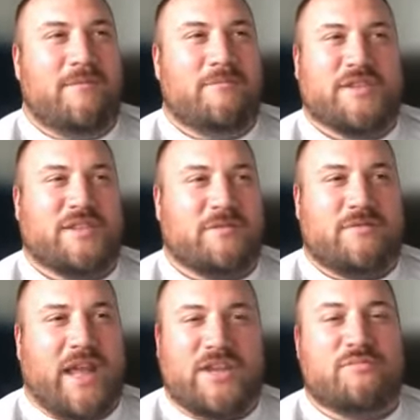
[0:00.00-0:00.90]
just to
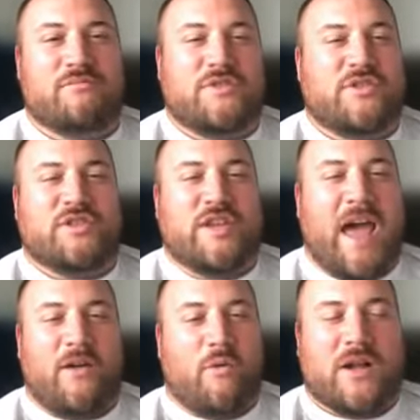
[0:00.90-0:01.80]
like
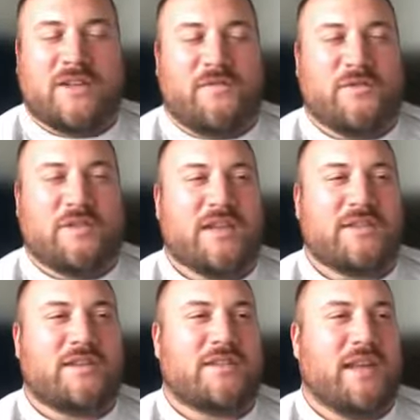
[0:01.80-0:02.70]
shadow and watch a few
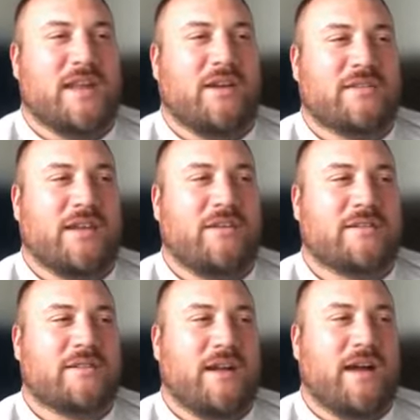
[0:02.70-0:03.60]
sessions. And he goes,
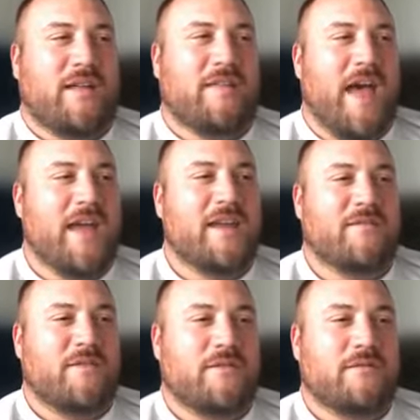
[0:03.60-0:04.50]
that
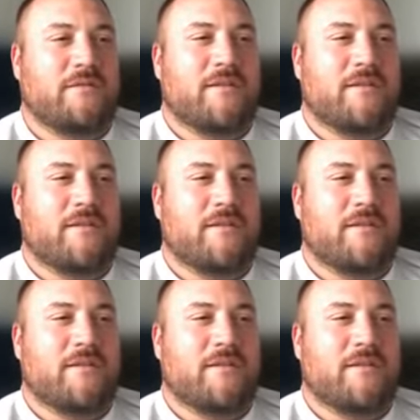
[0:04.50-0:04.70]
interview,